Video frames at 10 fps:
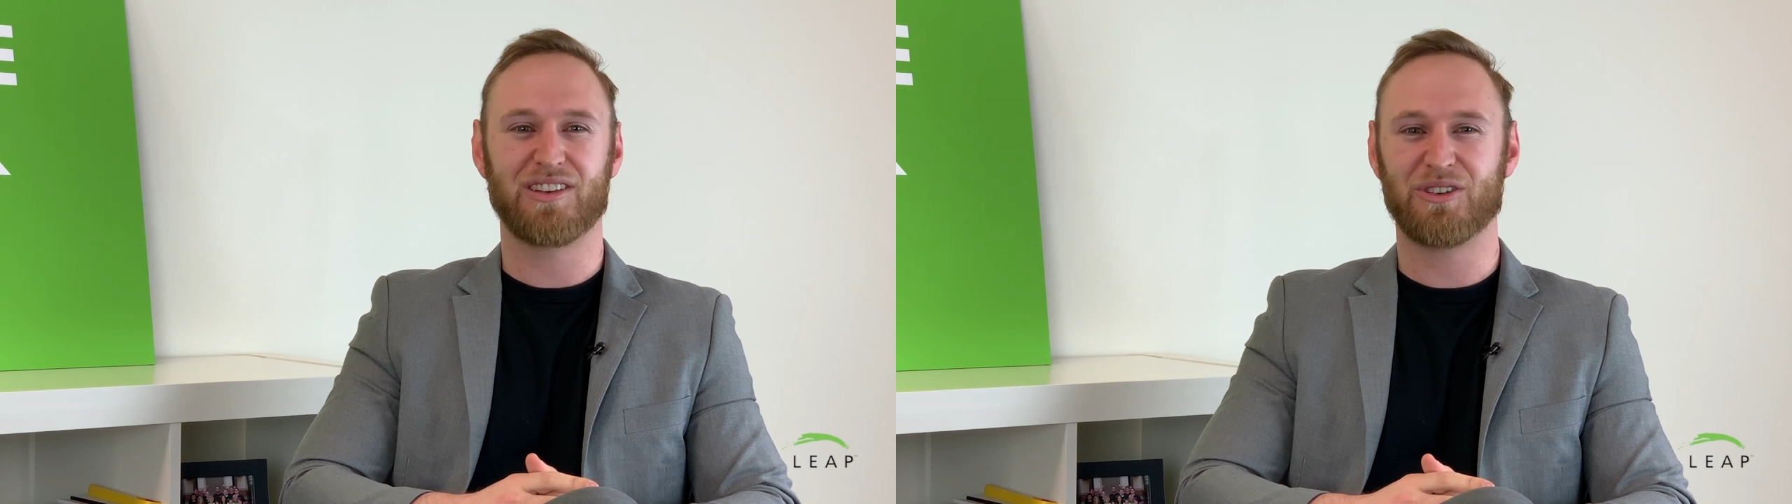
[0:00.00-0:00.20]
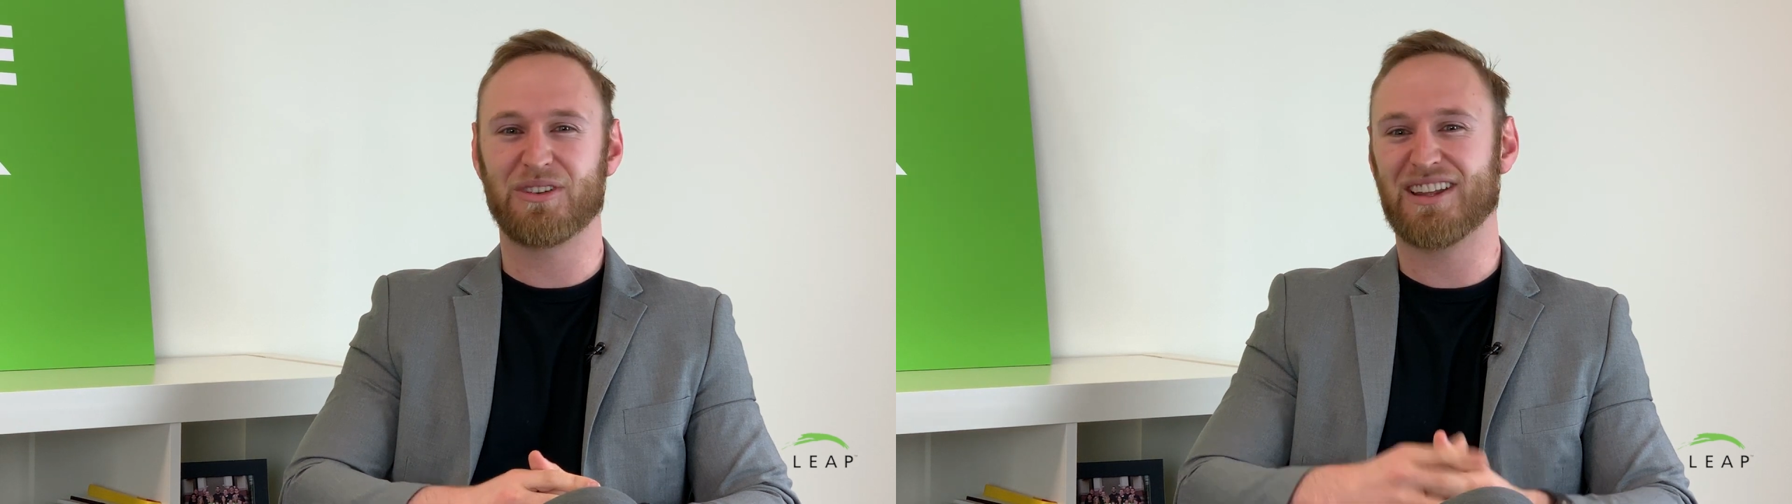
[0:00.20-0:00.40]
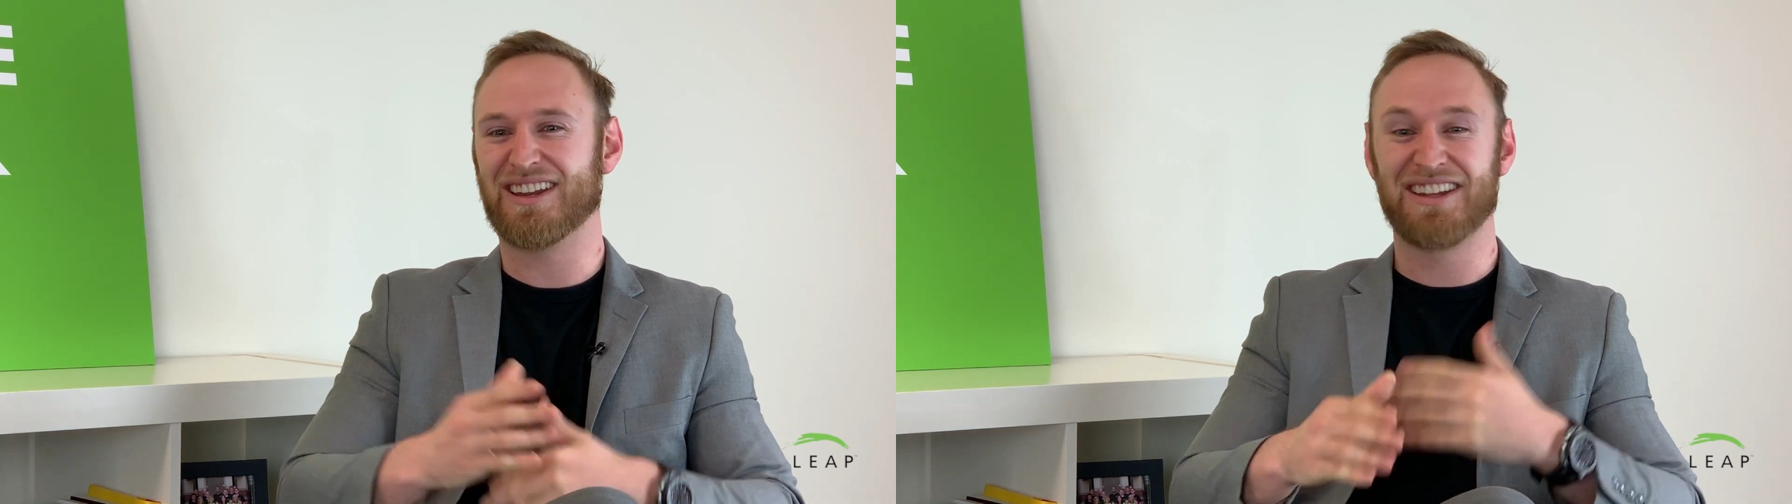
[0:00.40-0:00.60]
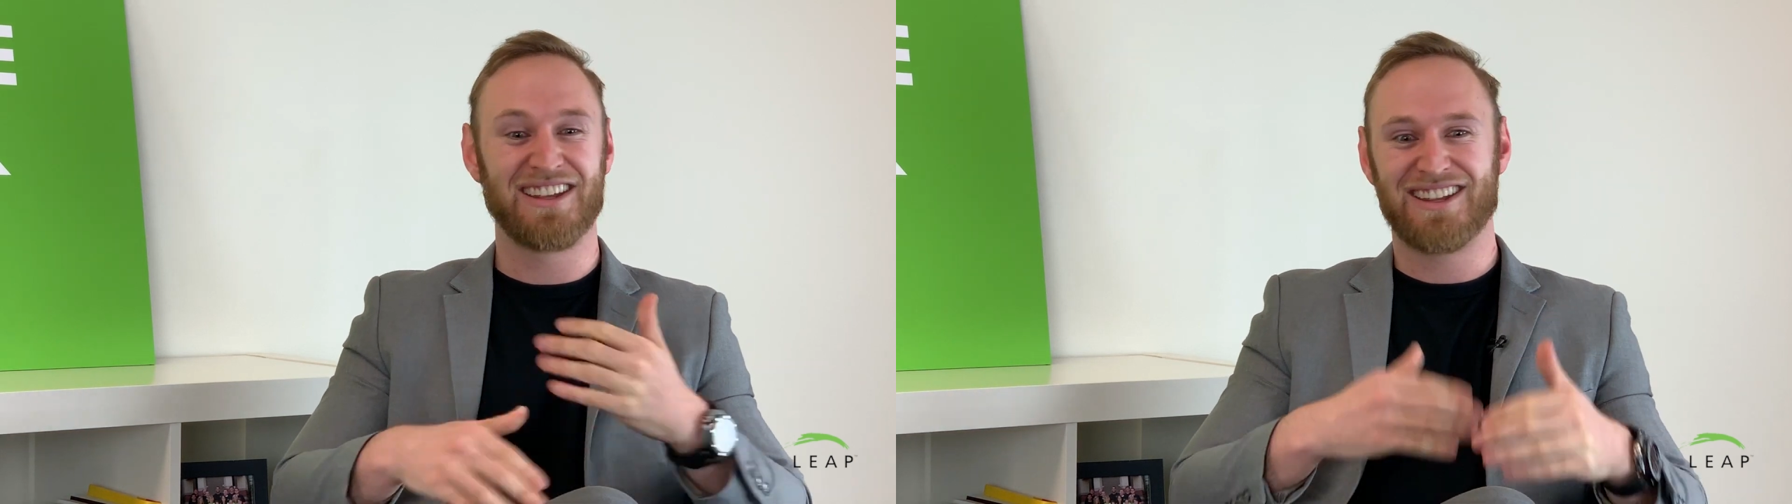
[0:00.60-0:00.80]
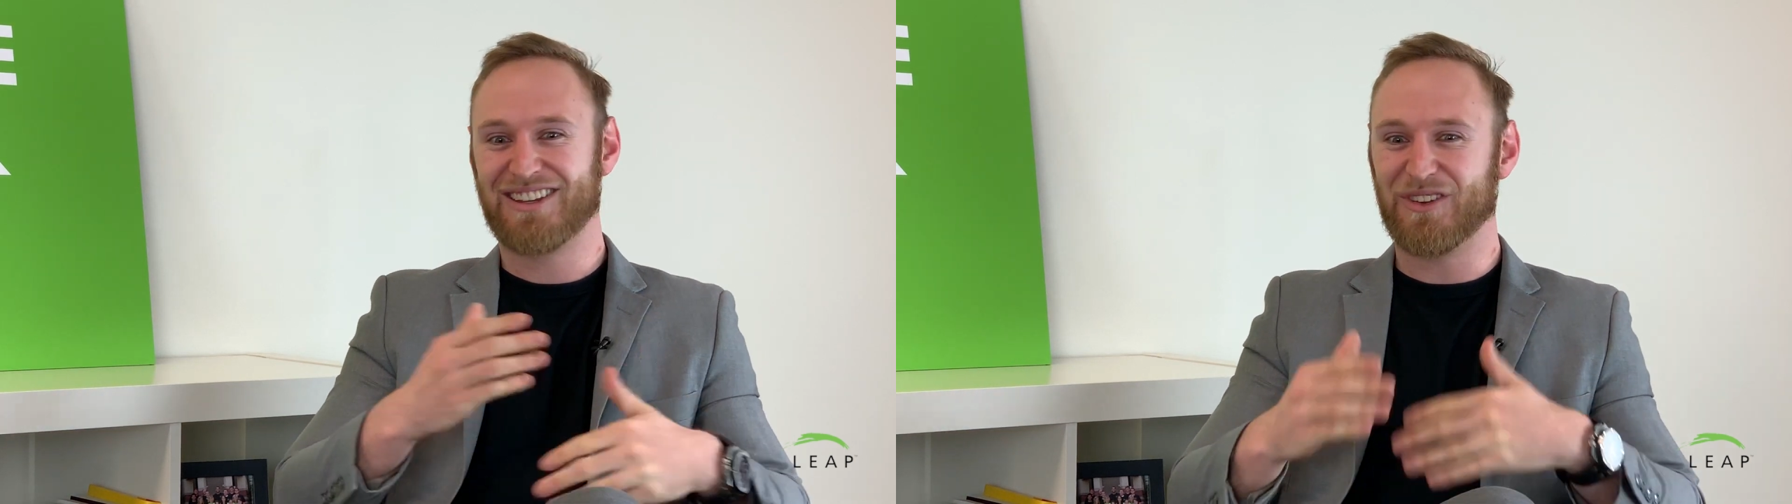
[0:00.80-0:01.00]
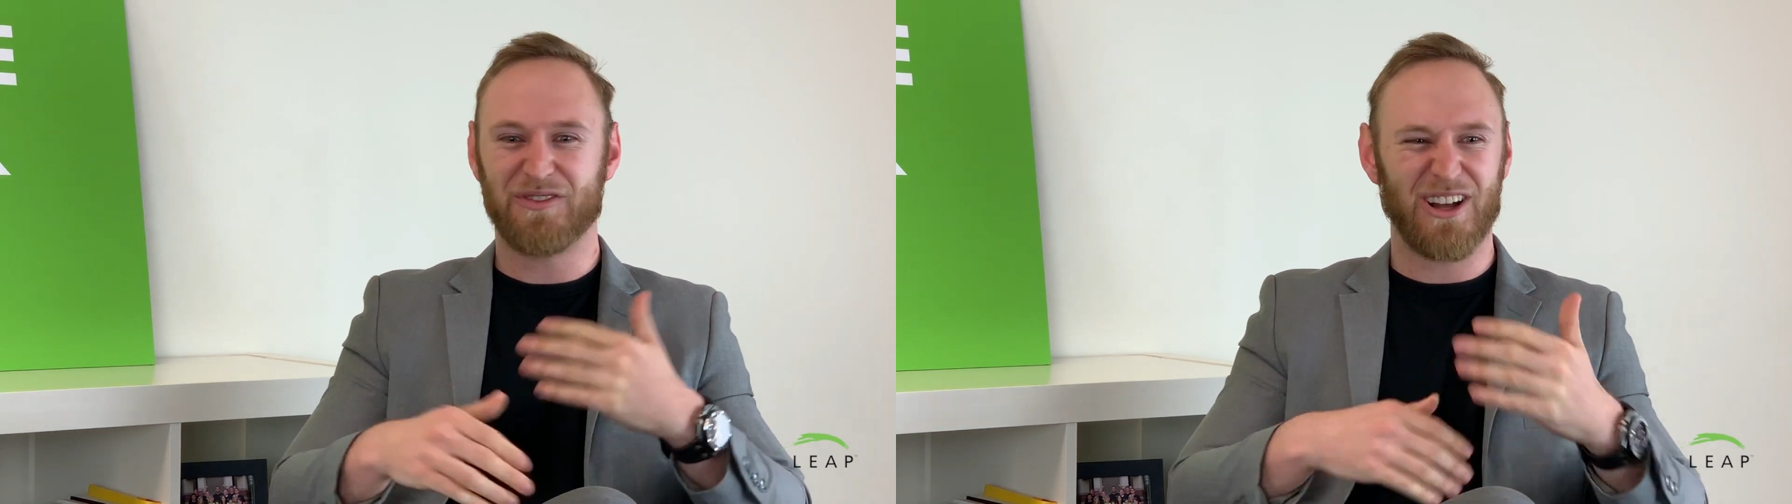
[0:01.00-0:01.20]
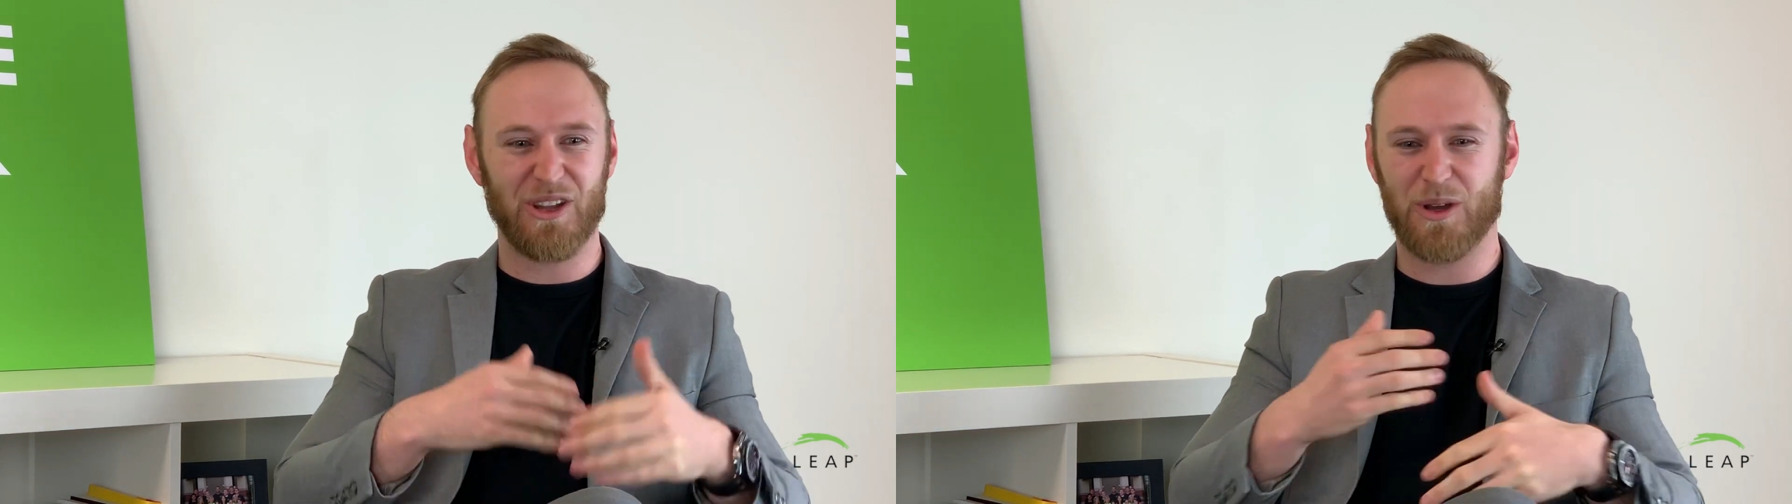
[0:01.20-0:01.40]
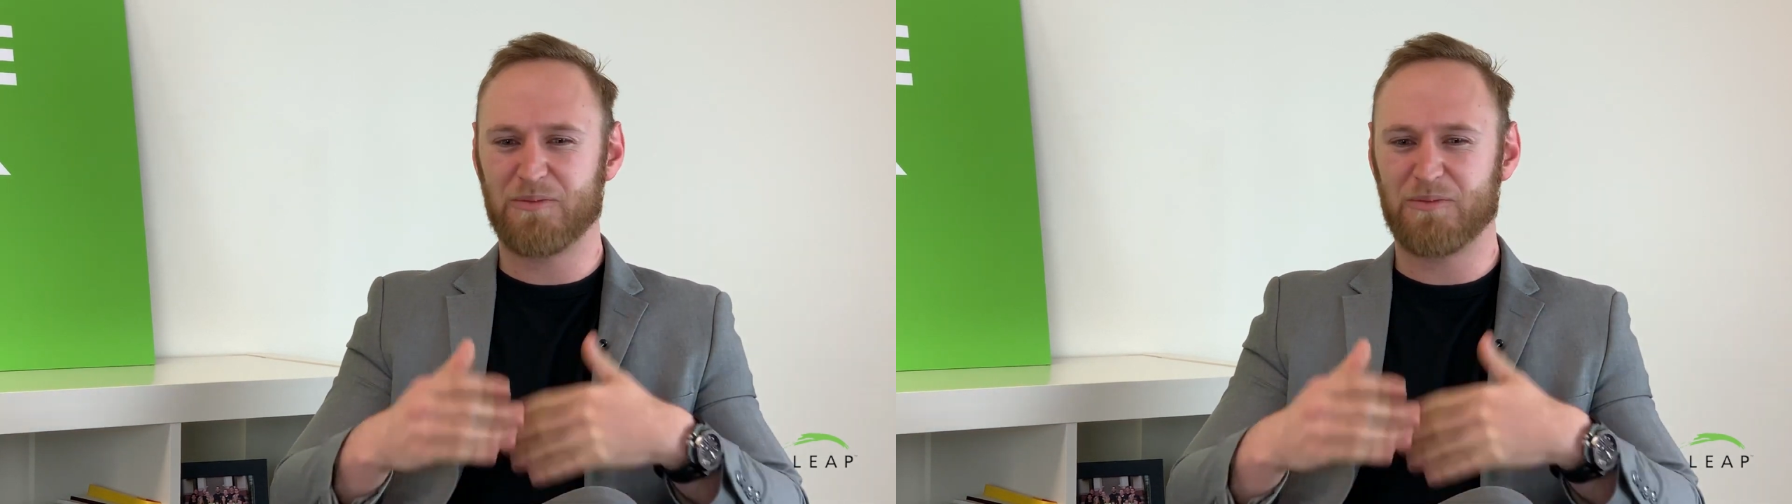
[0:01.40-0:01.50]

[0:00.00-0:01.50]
and then you follow